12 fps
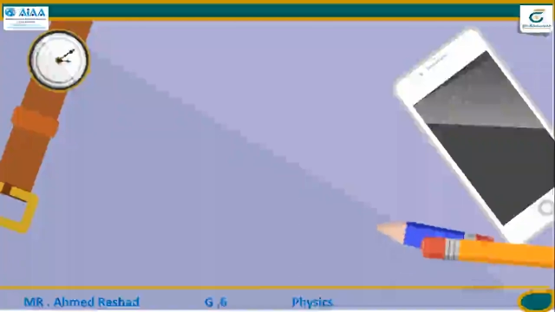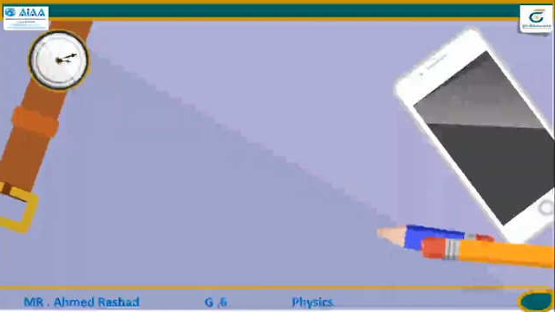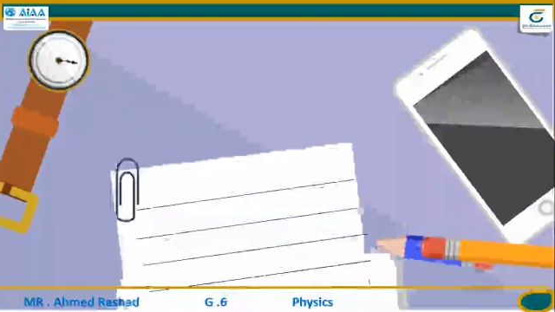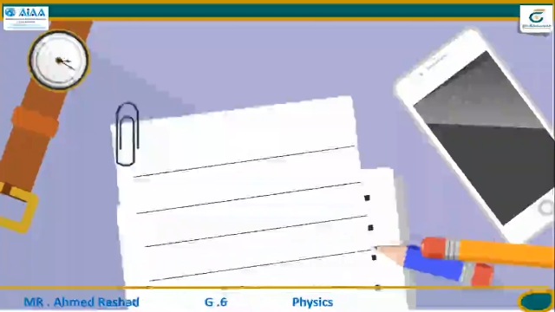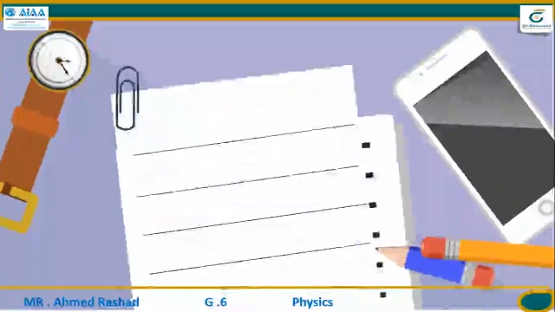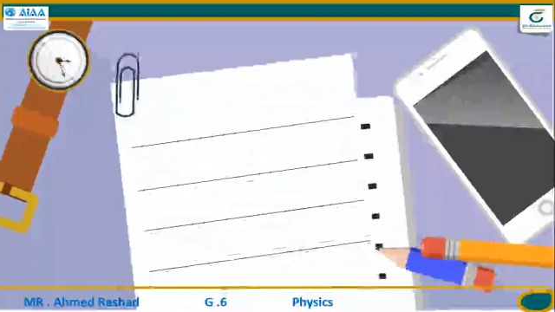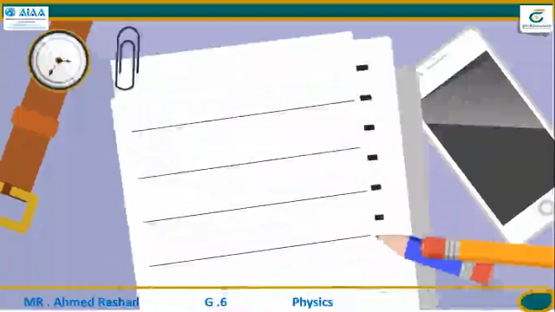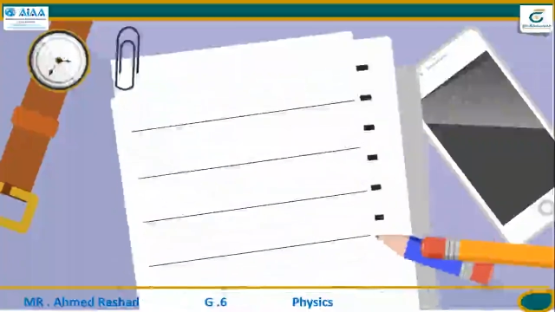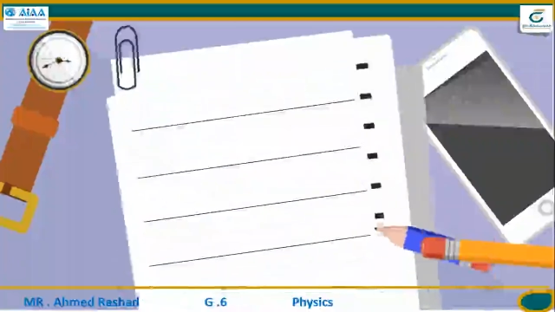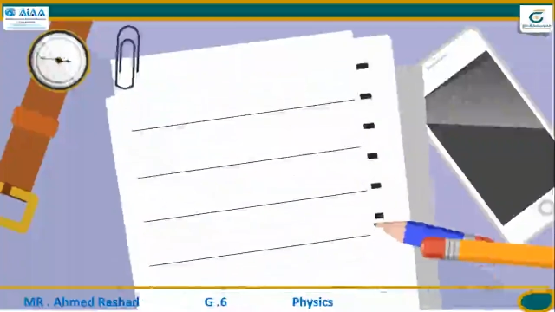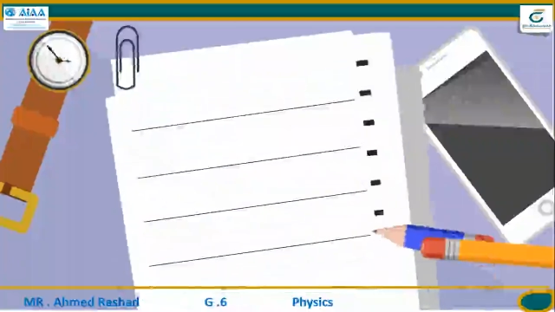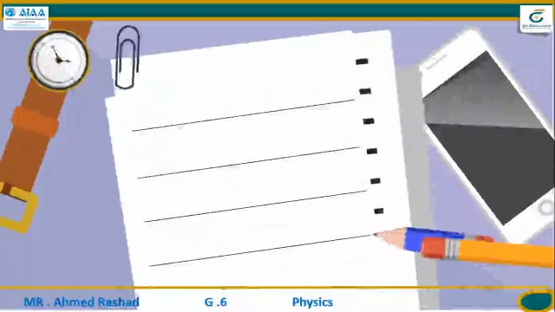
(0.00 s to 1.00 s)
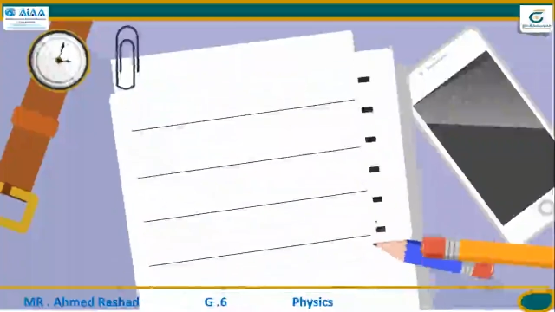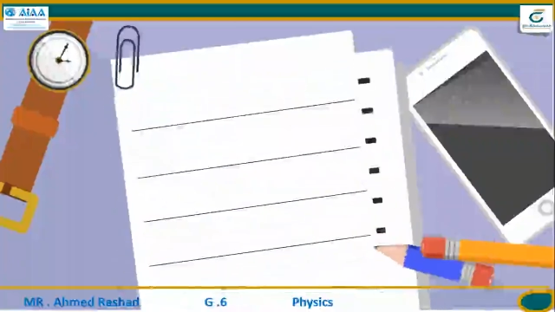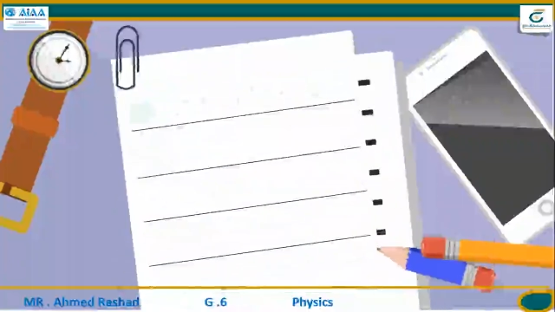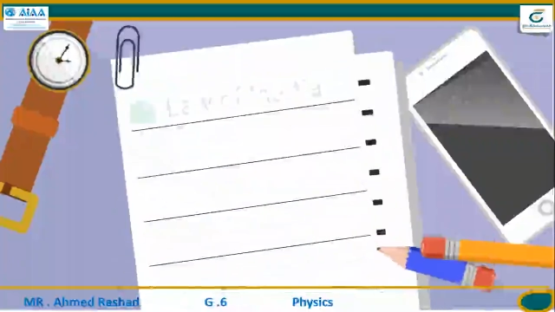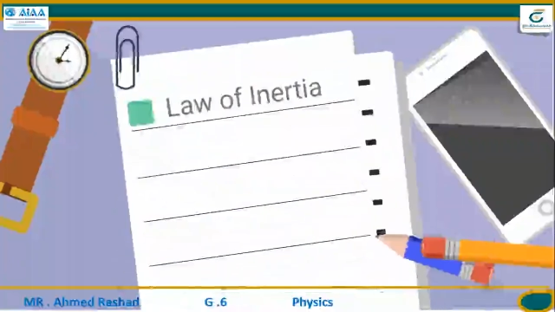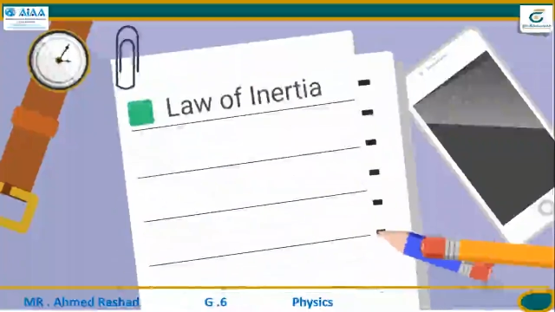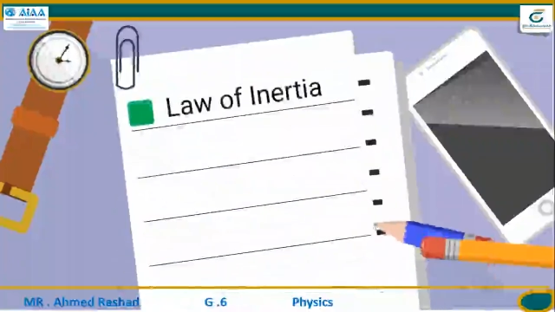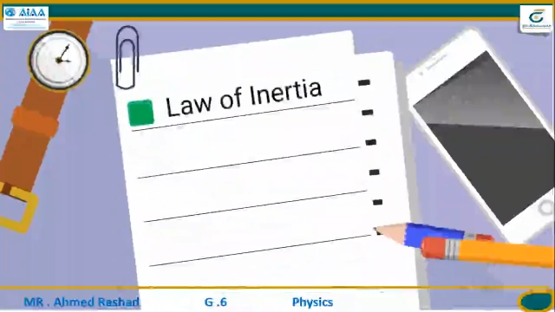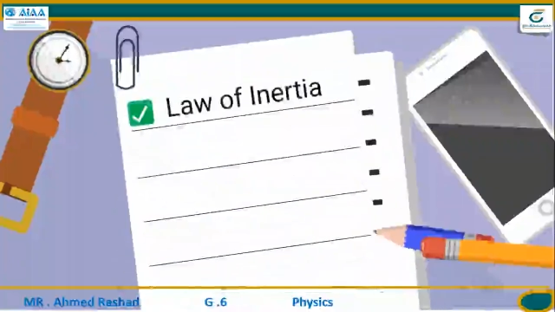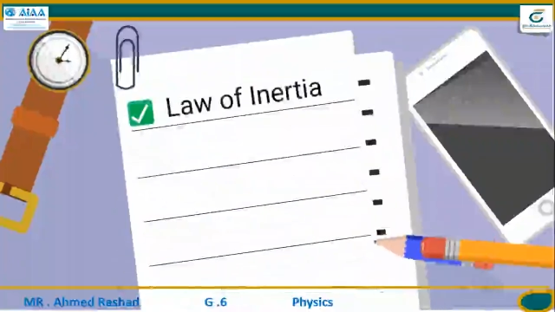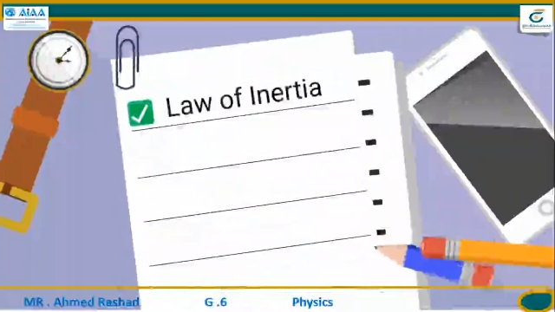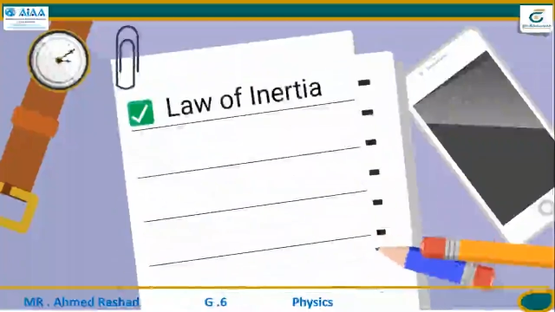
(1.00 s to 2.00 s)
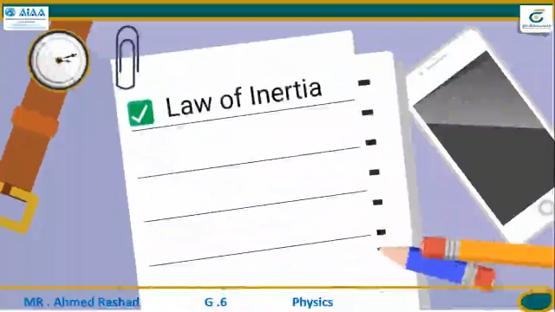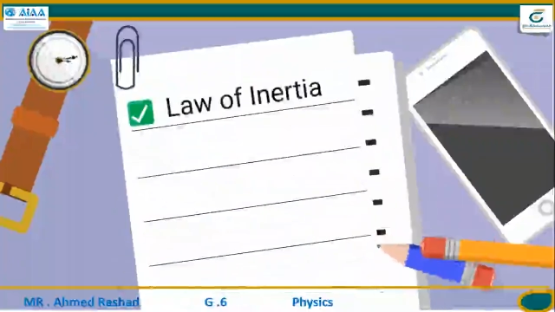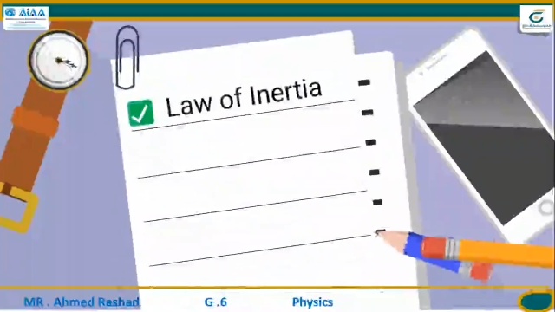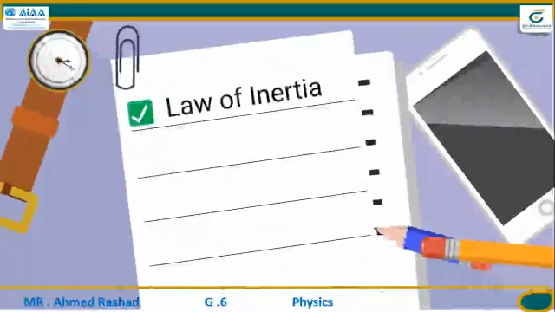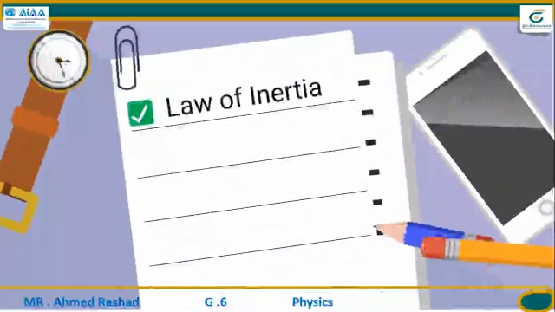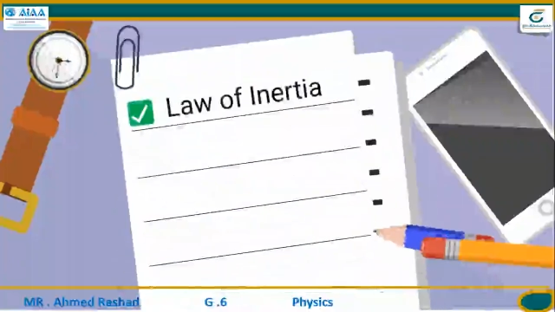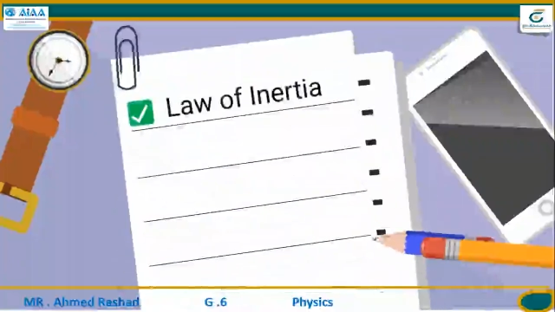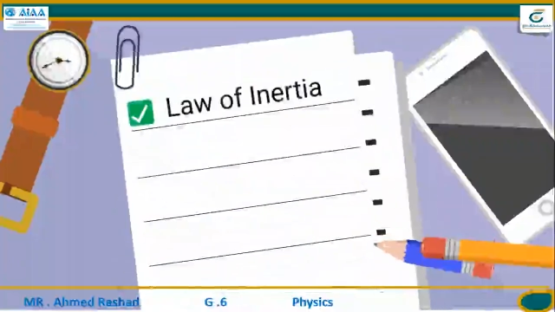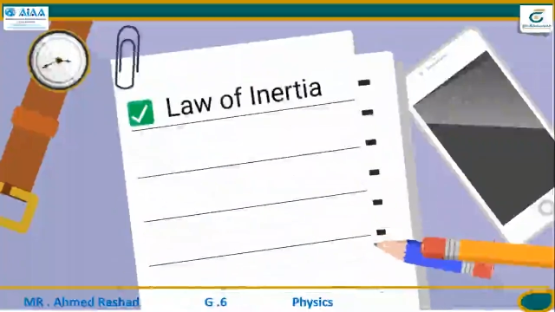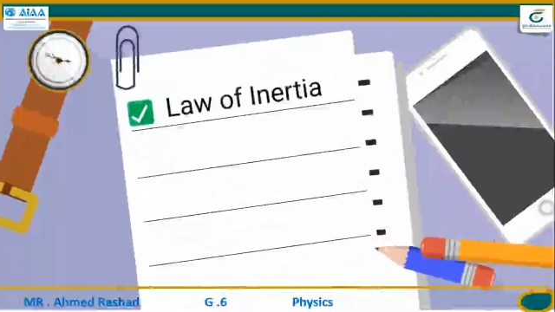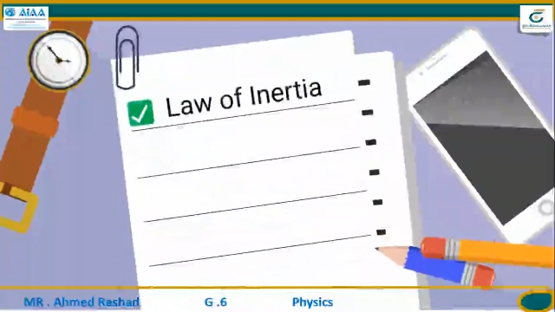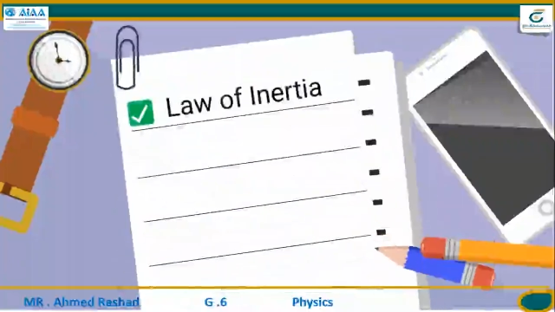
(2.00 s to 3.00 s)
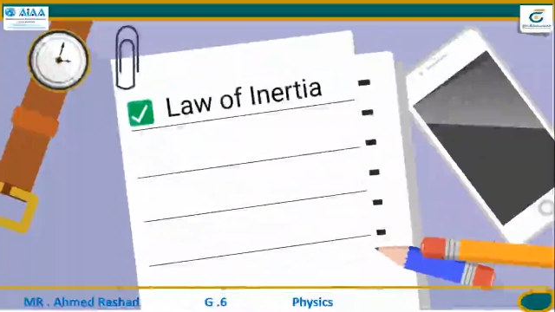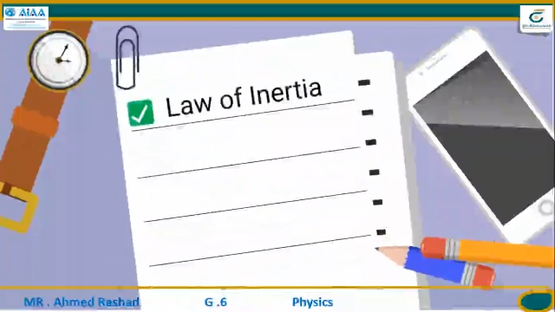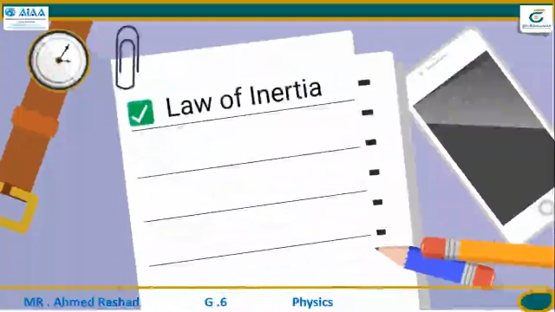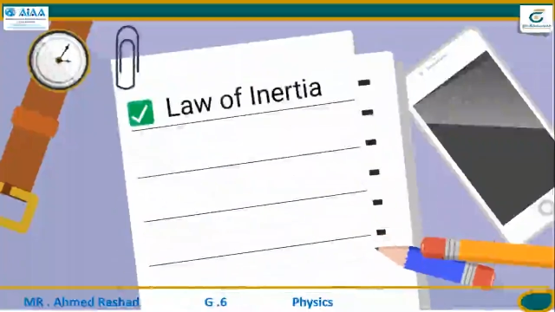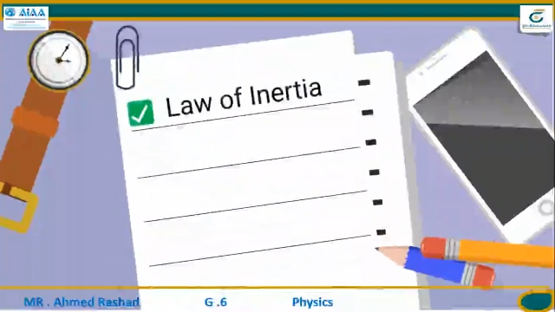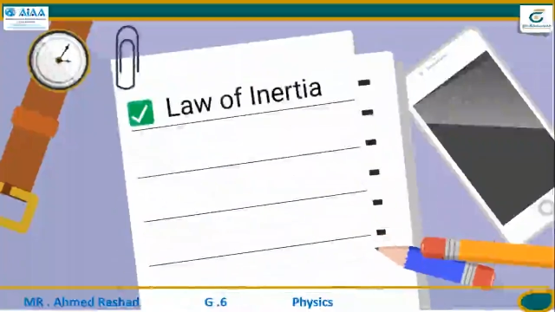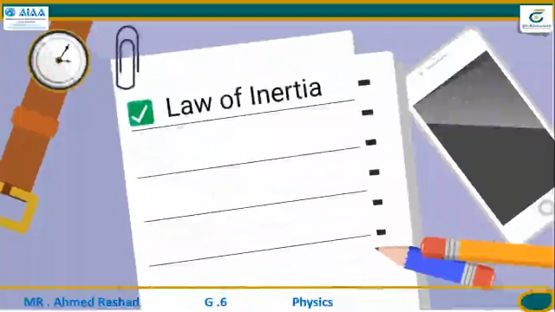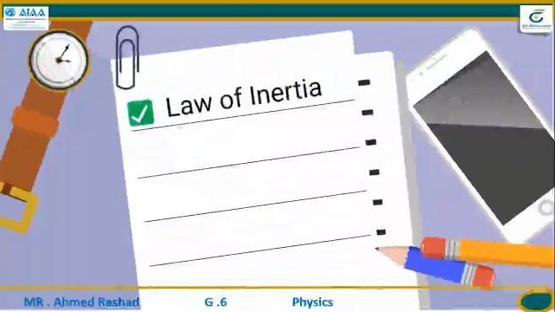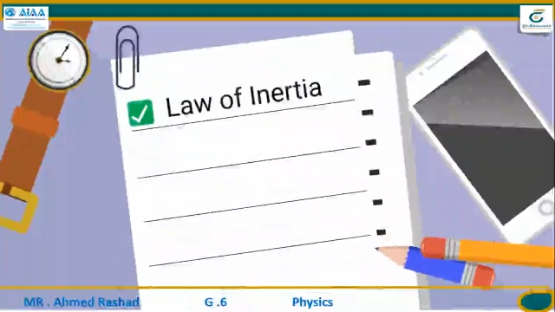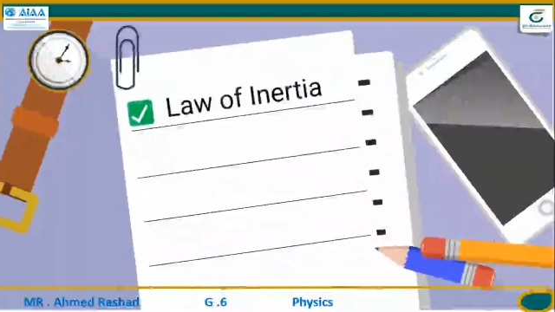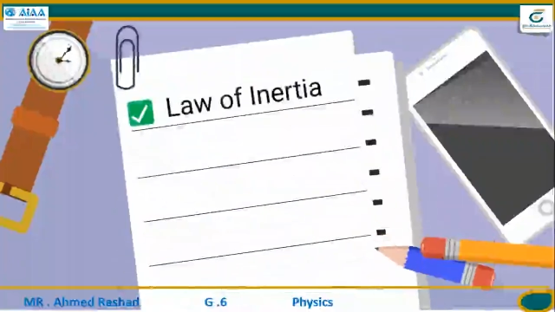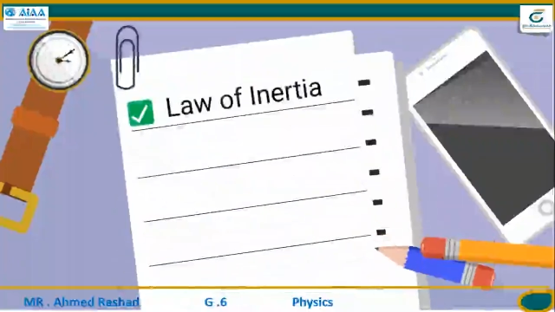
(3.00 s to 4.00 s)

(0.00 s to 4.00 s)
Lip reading: Nobody's mouth can be seen.